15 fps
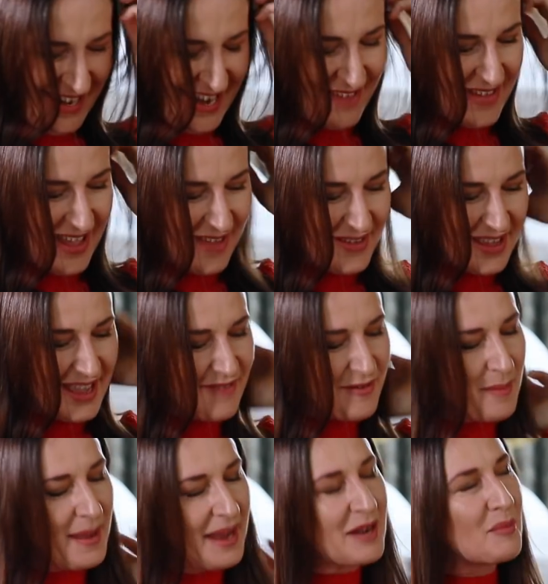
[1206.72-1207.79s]
Never have
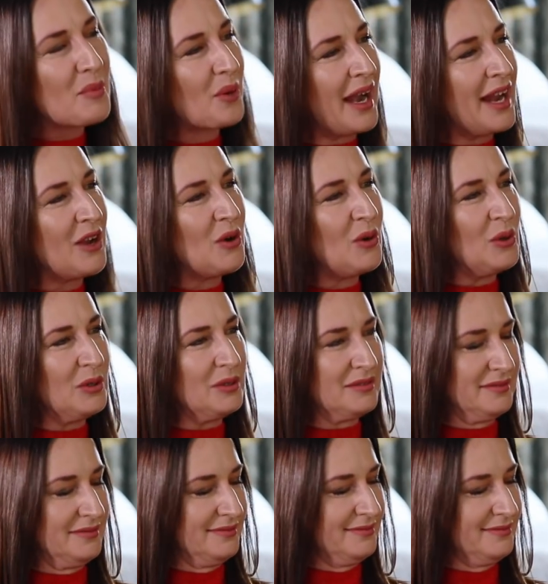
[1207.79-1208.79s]
ever made a prank call.